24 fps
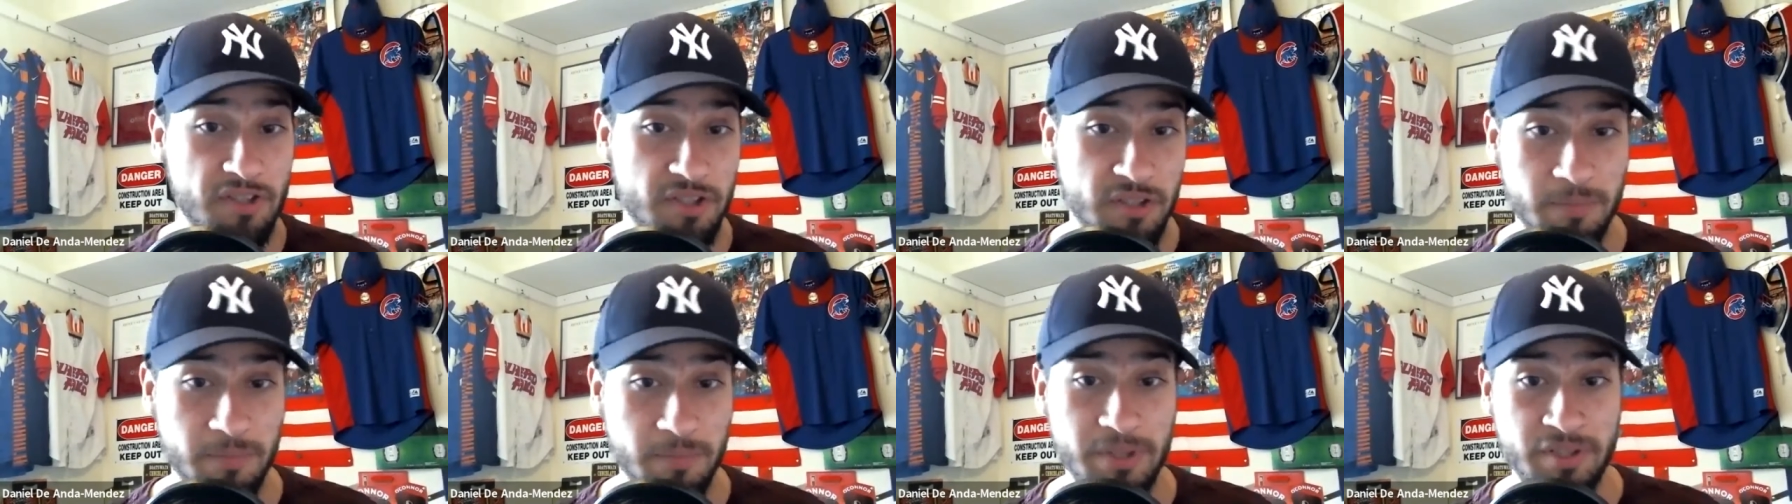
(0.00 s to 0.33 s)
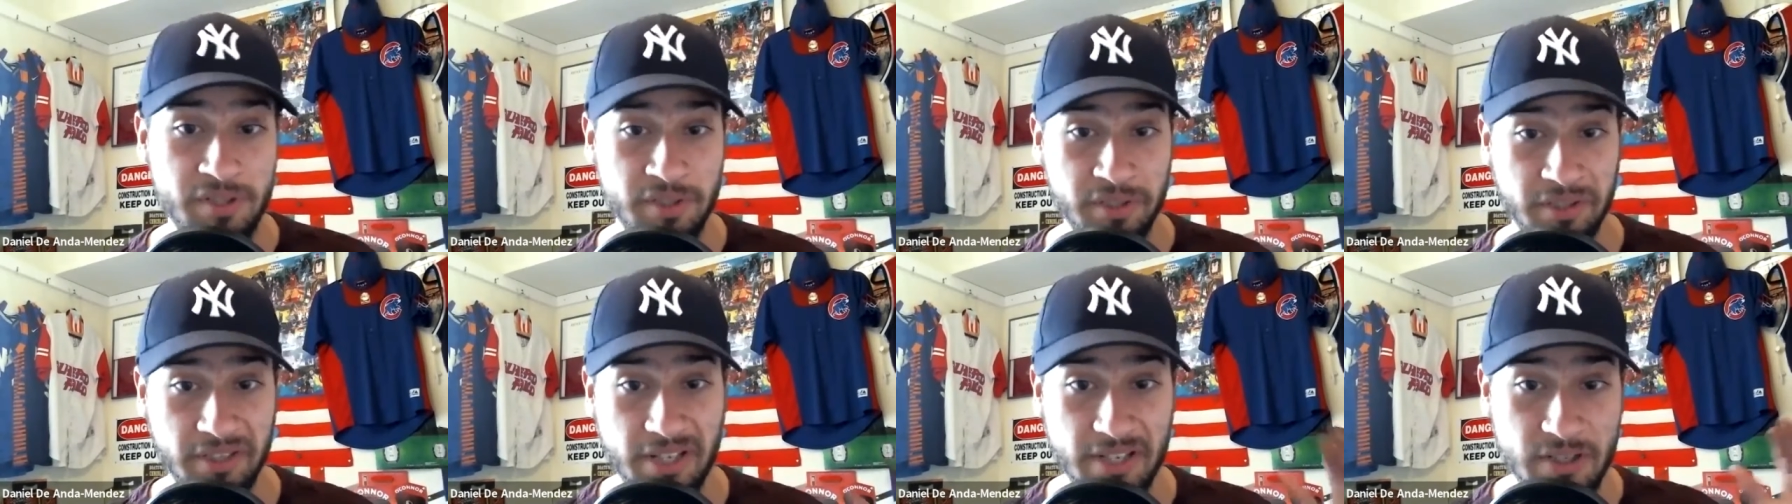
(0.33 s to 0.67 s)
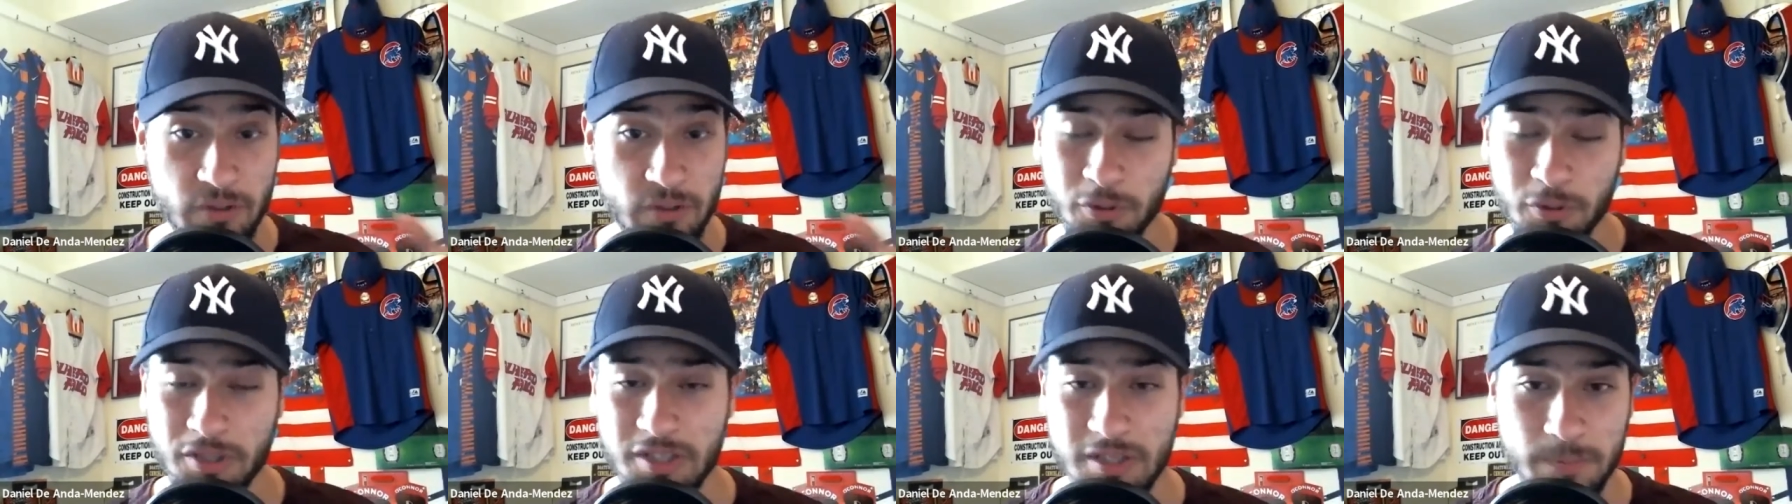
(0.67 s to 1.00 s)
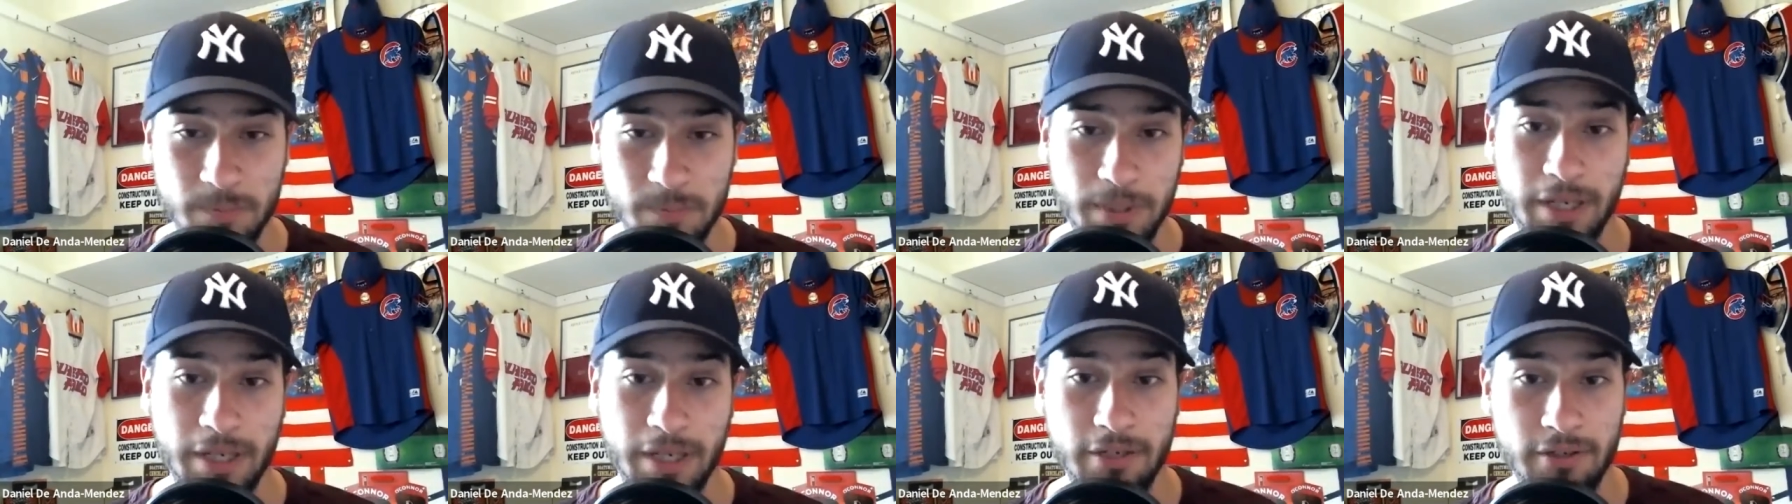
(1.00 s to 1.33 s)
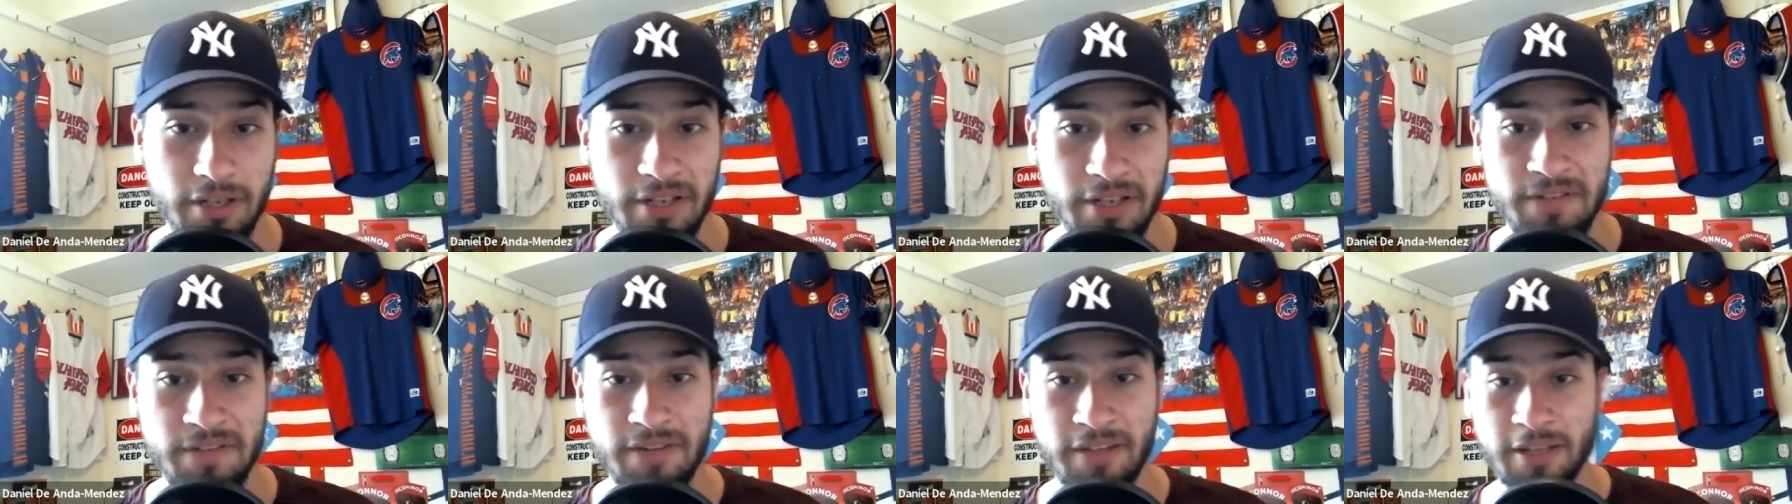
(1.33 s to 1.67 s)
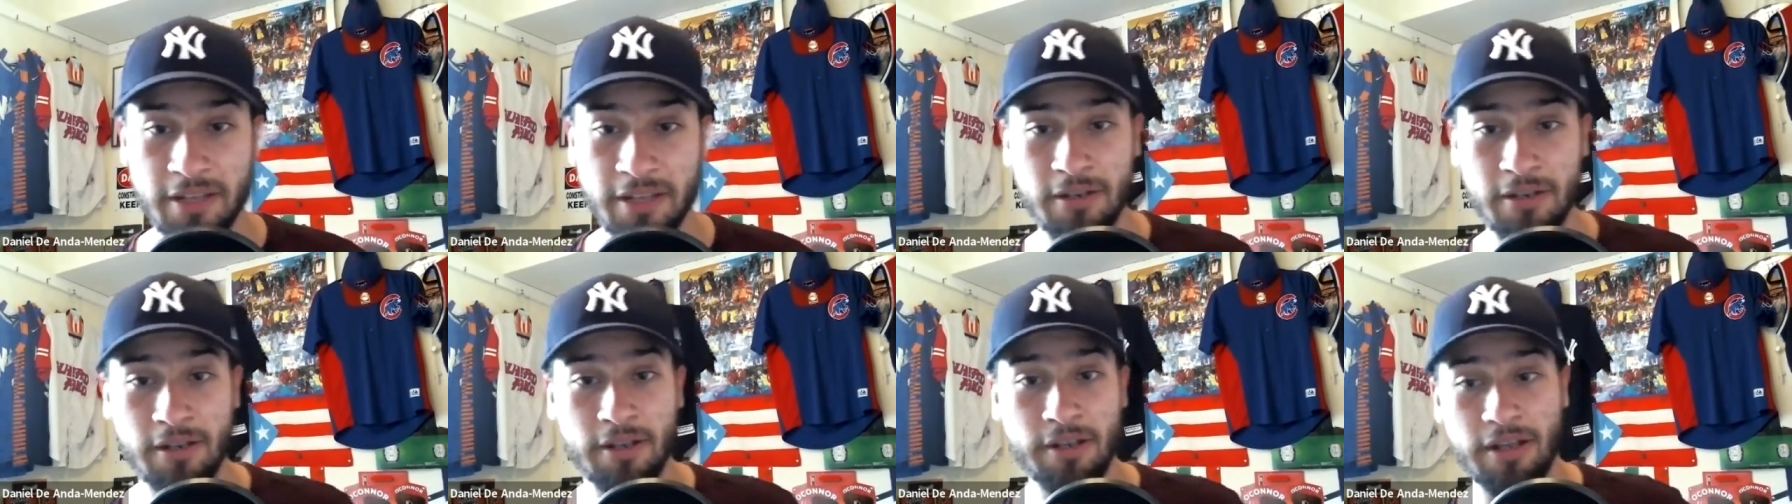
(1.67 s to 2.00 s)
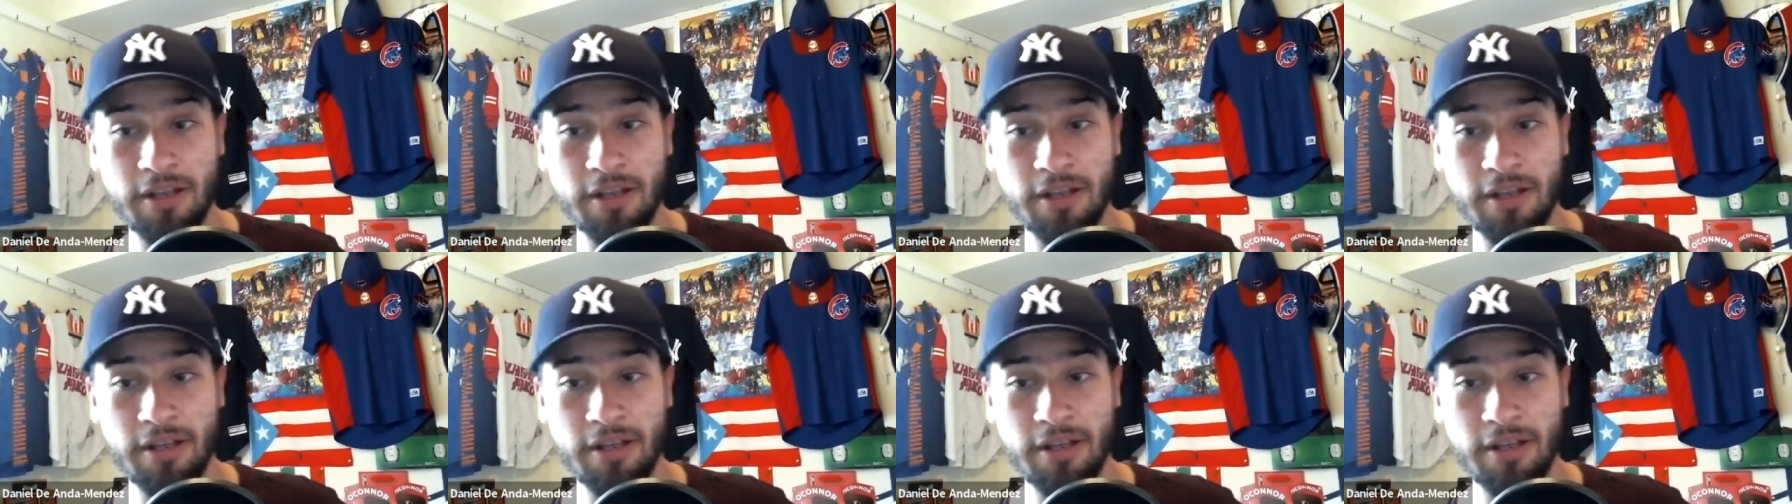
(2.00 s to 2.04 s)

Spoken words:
division gets 1 spot, and then